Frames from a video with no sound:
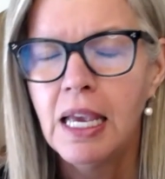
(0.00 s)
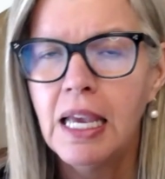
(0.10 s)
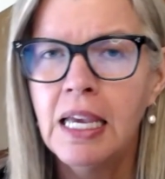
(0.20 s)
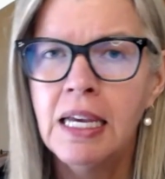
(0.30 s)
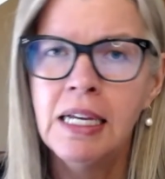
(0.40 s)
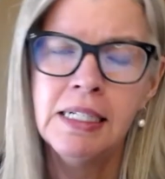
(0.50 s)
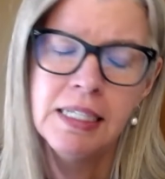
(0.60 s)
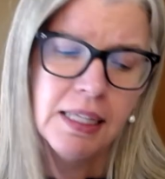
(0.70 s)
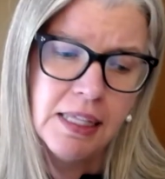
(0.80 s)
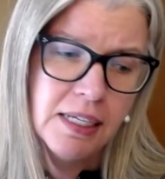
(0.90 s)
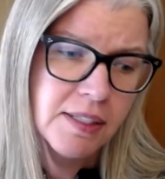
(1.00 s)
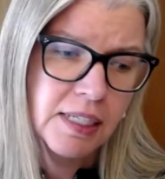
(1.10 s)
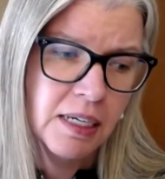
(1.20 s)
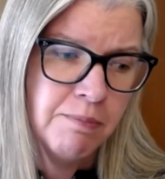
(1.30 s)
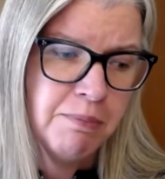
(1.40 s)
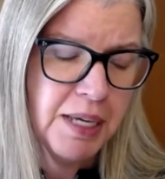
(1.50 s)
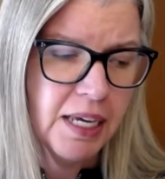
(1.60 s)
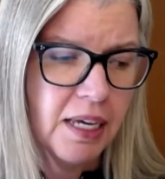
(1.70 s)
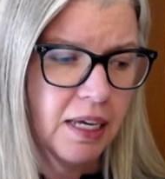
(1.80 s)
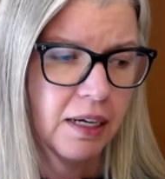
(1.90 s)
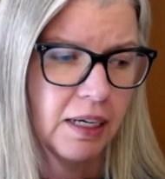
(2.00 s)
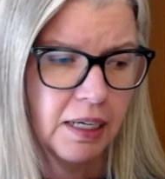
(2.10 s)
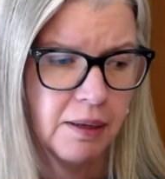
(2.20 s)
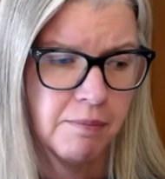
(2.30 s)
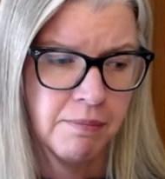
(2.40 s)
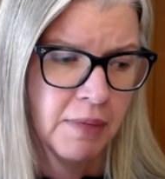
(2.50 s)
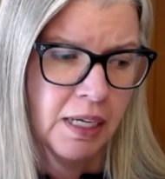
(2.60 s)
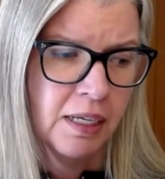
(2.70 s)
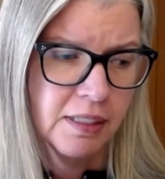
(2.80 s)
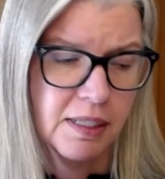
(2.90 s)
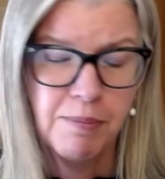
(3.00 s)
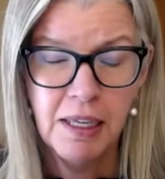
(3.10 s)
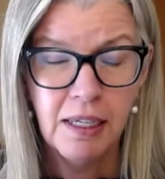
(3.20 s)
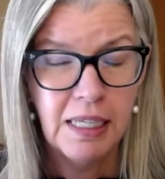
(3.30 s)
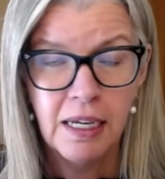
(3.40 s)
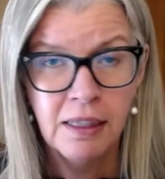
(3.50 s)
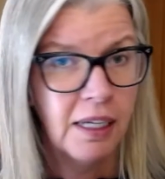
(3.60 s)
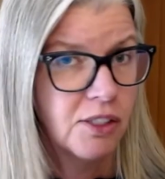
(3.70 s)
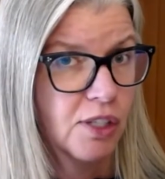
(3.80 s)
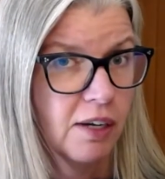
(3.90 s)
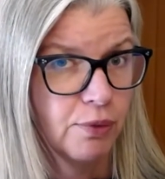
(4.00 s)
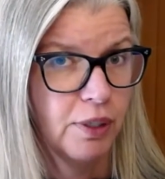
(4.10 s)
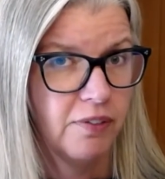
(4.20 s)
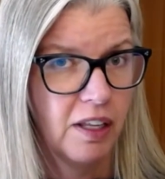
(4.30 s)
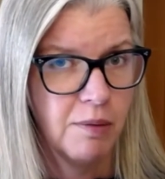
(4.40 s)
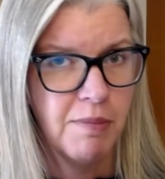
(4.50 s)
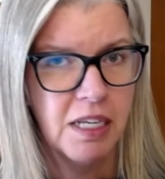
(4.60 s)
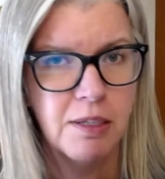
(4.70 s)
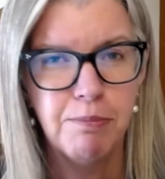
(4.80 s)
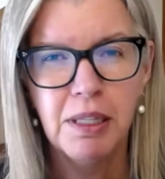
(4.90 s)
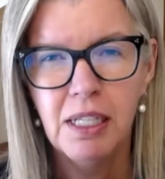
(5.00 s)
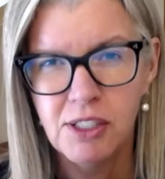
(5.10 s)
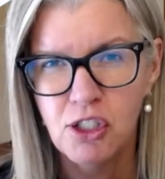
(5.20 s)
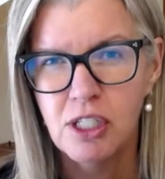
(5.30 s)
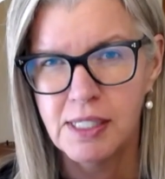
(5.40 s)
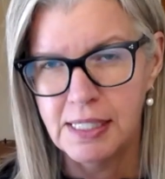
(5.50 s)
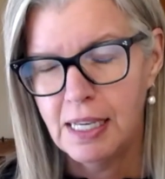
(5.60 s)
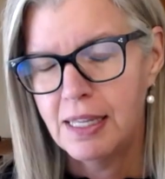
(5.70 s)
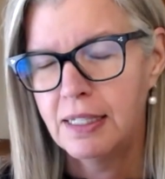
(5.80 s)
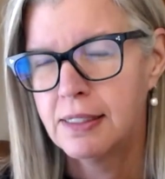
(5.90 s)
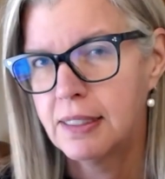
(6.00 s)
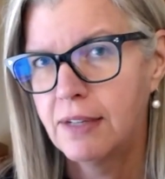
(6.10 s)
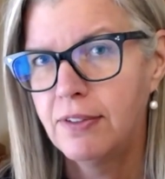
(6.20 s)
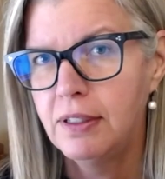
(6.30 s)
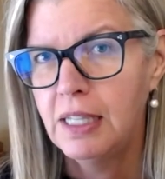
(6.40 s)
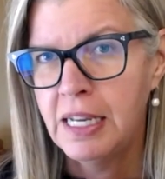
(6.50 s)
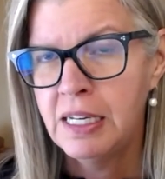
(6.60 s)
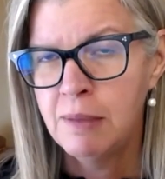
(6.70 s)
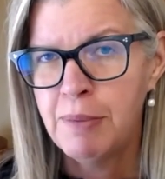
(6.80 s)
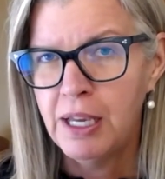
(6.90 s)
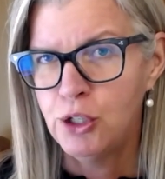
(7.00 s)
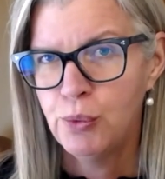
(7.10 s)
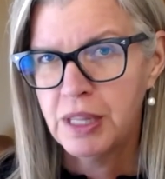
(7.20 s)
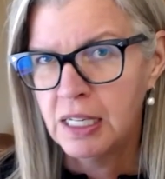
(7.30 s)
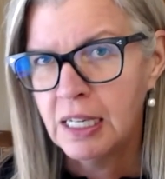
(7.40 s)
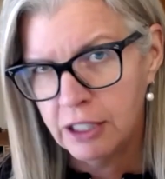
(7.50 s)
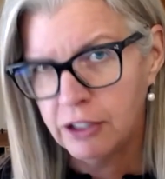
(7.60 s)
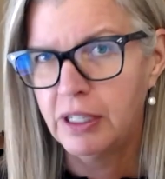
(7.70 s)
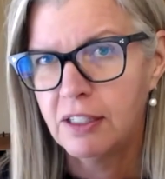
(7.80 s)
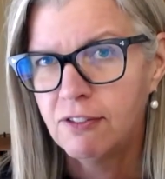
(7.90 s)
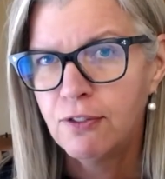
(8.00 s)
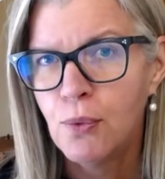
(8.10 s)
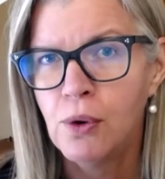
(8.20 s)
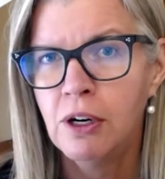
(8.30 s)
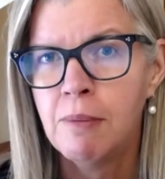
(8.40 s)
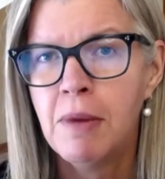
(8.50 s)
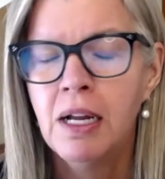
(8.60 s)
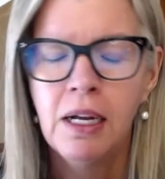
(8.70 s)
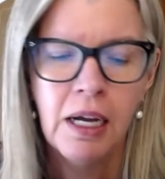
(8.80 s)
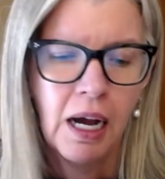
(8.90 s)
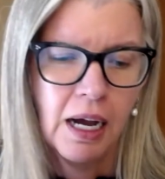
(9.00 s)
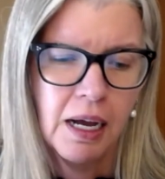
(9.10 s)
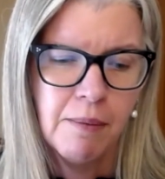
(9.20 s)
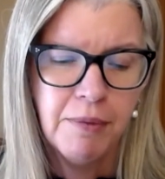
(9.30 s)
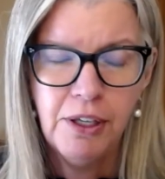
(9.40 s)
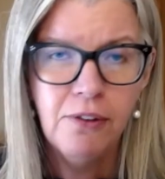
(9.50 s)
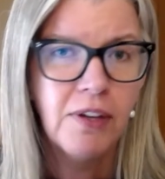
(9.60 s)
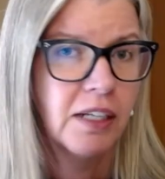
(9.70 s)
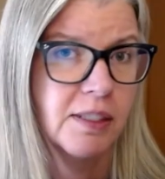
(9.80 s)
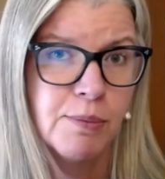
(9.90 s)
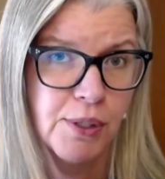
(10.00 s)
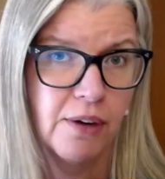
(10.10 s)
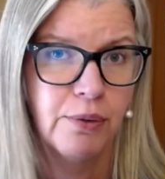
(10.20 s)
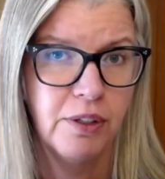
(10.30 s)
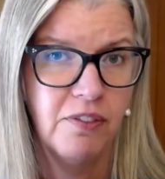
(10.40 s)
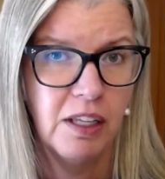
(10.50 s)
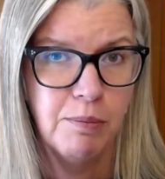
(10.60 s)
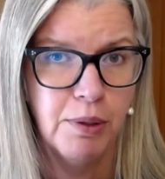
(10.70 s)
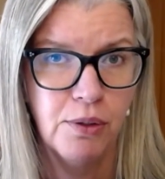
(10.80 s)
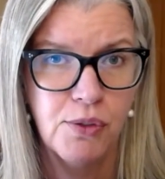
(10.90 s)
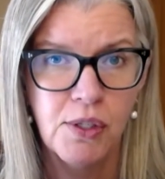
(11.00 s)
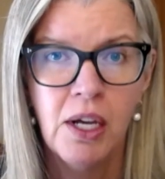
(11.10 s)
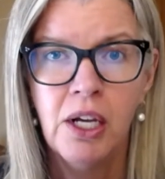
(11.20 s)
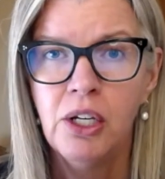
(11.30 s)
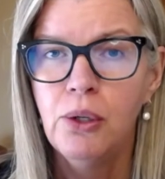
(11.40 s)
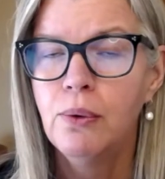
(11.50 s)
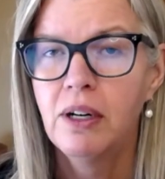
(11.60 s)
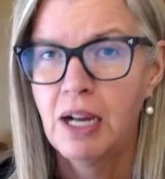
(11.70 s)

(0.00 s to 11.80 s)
And this can be something, again, like software development, but let's just say that instead of a landing page with an integrated form, you've got some software developers who are